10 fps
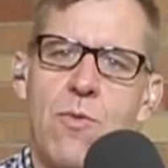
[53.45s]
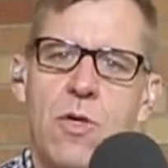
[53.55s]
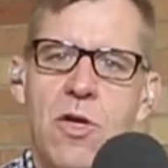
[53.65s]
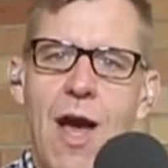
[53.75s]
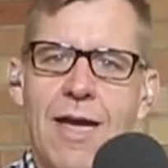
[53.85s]
were
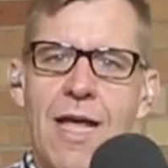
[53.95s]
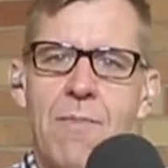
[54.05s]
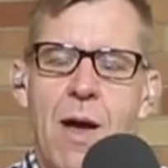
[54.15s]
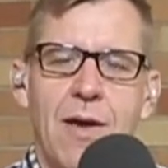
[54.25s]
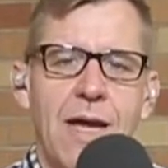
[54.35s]
talking
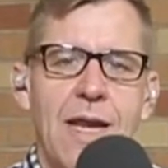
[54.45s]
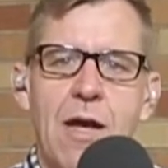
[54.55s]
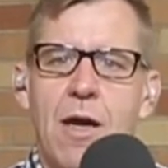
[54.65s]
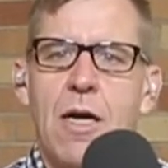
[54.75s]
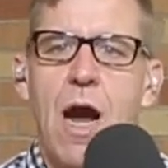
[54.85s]
about getting
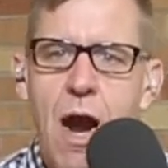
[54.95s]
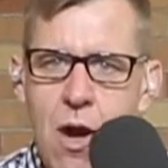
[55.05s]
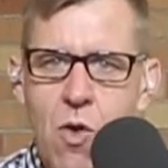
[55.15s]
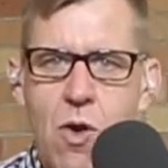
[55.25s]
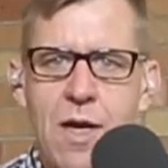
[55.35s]
our
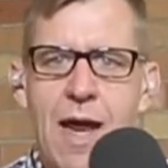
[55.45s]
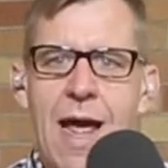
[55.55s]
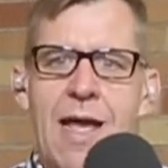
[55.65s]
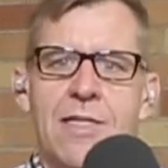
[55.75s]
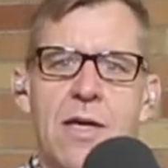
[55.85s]
car
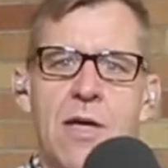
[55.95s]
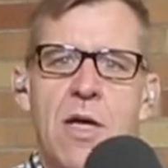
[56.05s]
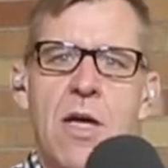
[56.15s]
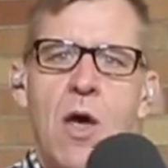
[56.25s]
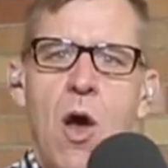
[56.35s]
organized and
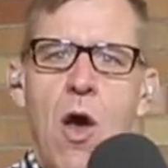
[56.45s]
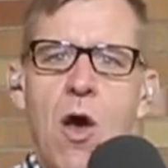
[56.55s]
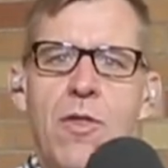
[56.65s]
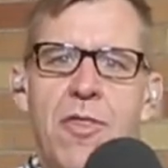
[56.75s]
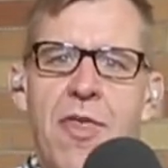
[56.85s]

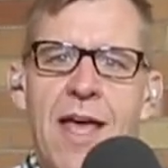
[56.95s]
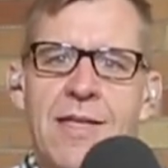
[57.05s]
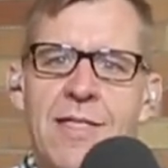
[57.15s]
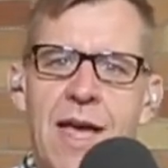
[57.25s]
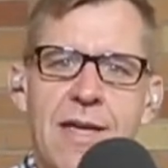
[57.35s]
all the
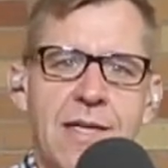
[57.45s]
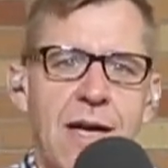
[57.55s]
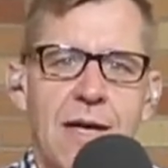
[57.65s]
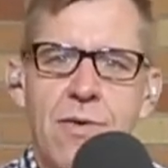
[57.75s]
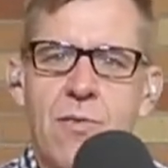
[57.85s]
things that
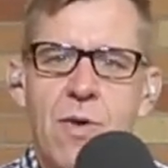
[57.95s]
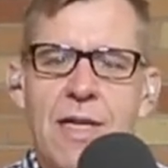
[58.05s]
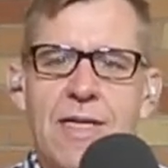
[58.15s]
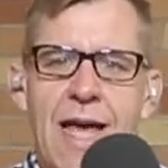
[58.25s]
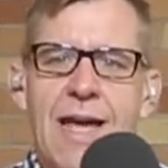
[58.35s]

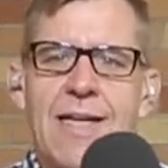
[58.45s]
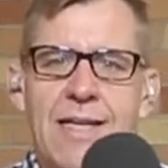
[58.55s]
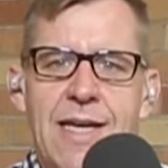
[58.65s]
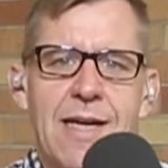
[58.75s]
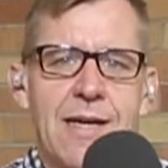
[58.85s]
really take it
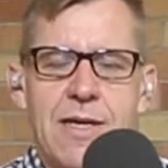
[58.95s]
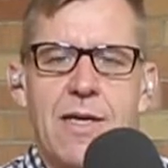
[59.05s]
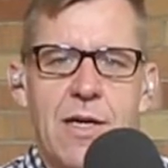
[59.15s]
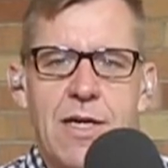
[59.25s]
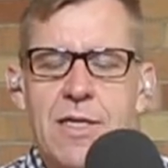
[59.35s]
to get
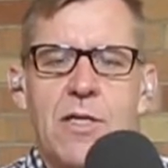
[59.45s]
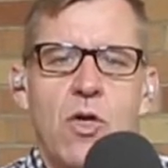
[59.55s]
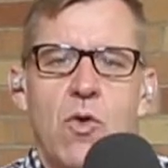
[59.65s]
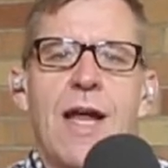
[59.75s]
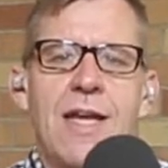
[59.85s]
it into
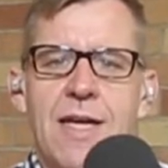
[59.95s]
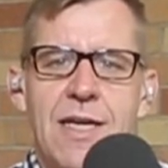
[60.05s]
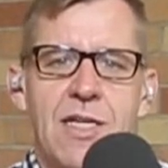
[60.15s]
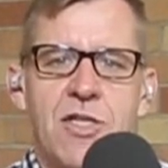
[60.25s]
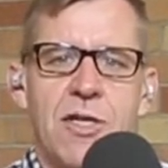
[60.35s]
great
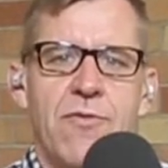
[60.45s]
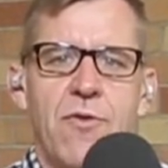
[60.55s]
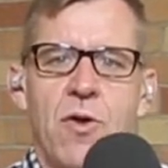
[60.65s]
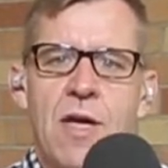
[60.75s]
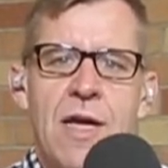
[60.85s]
condition
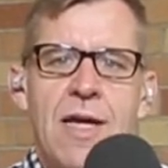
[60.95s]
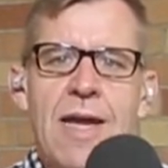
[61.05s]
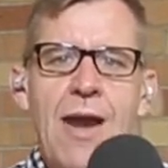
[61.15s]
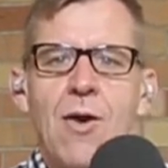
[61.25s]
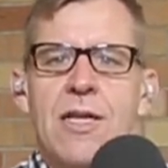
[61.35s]
for
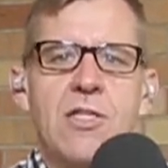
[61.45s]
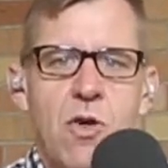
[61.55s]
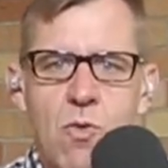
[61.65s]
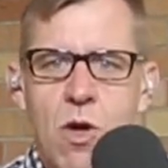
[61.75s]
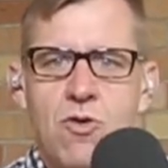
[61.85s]
not only just
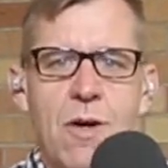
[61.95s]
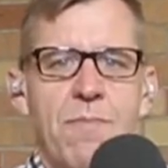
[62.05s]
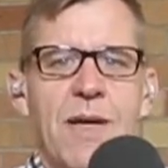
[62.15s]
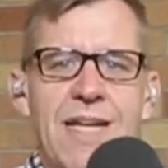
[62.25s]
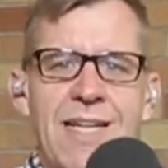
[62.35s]
a road trip,
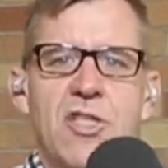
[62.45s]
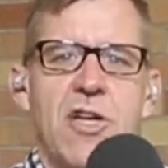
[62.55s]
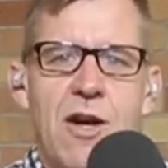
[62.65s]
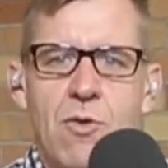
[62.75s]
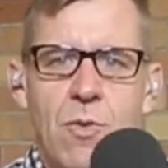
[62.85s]
but in
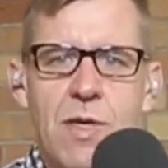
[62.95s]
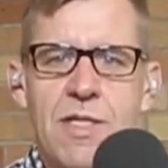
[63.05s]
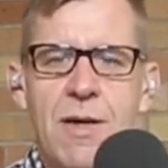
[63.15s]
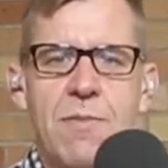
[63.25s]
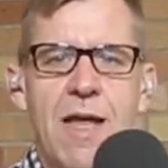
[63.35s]
general. We
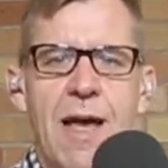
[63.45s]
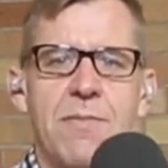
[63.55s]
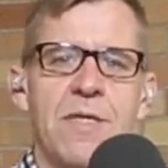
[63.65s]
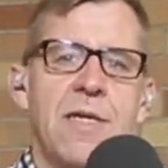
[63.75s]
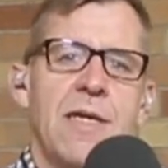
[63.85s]

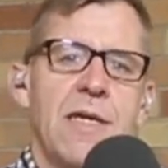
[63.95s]
sometimes